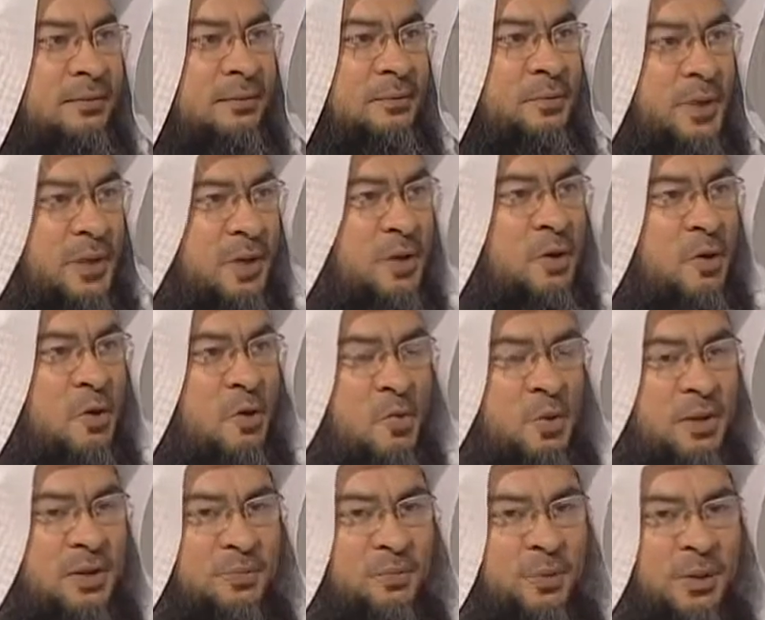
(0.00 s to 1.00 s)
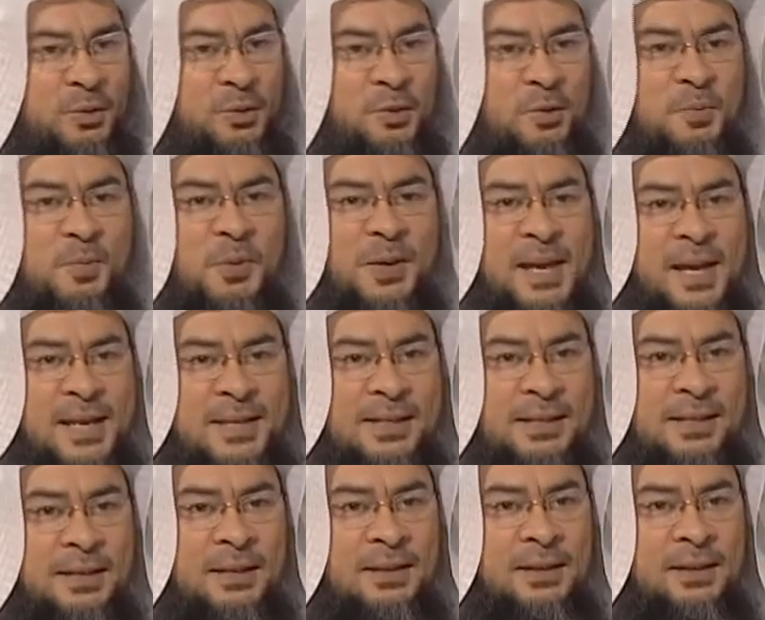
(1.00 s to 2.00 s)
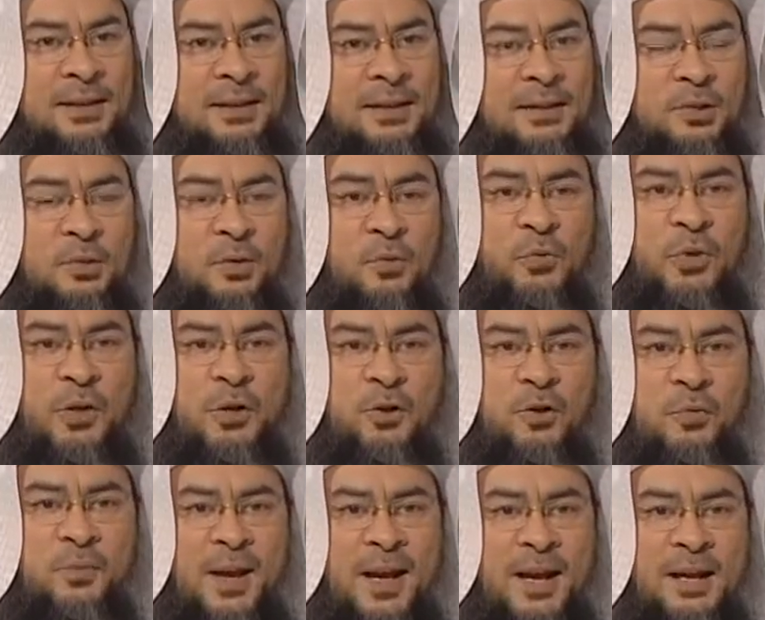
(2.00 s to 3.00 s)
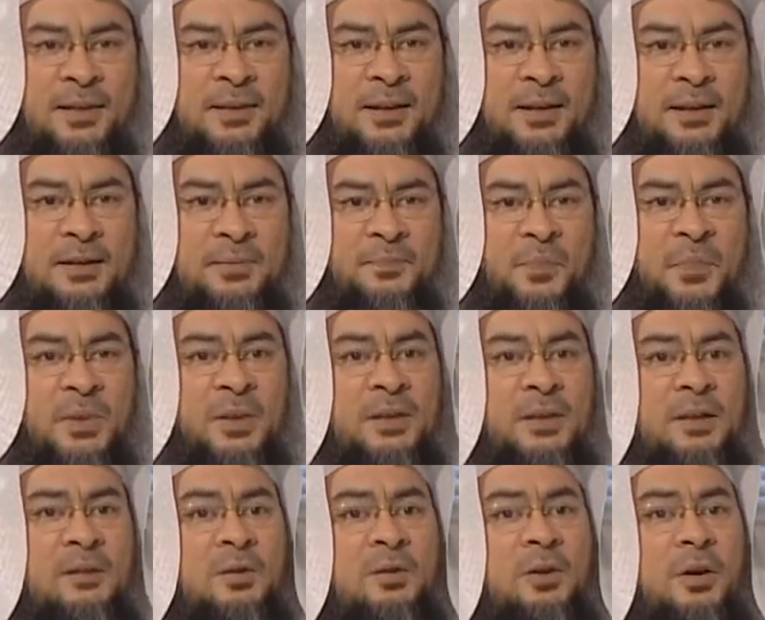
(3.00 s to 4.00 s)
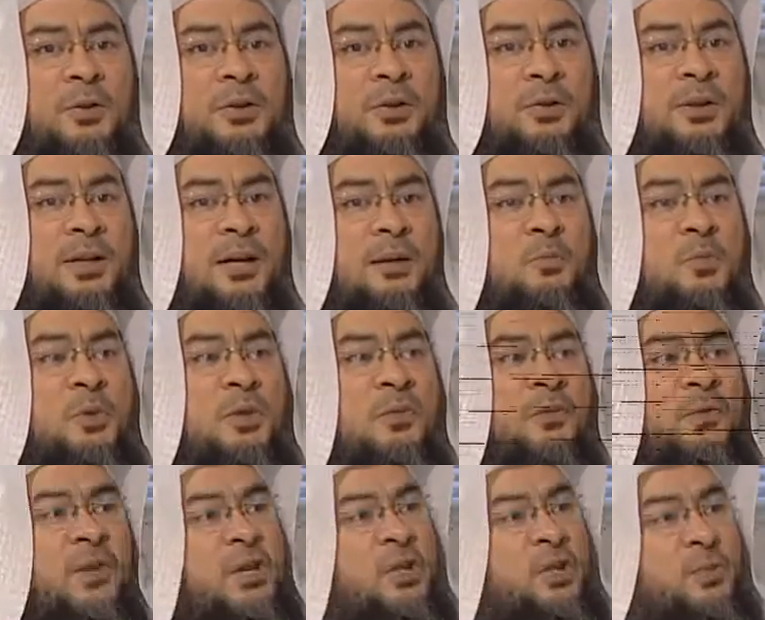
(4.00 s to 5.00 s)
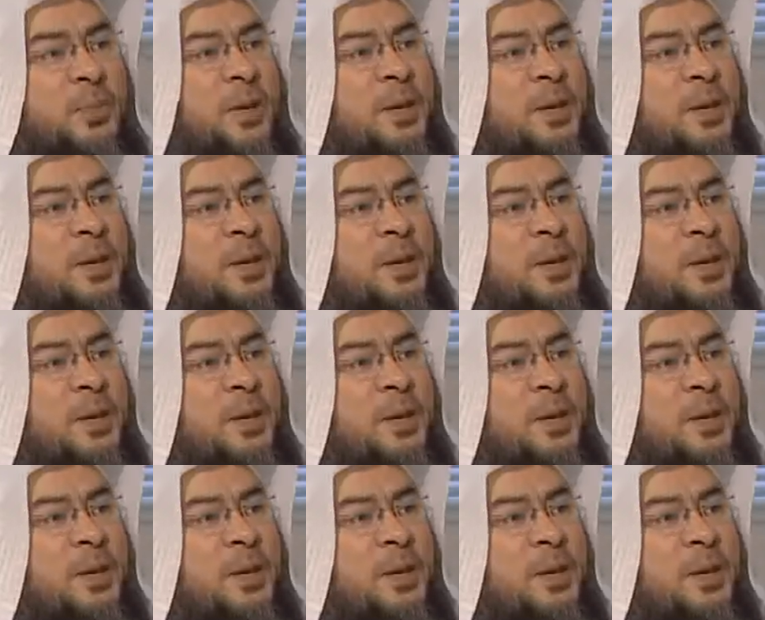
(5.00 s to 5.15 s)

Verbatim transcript: We know what, what took place. So if we go back there, they are going to come with fresh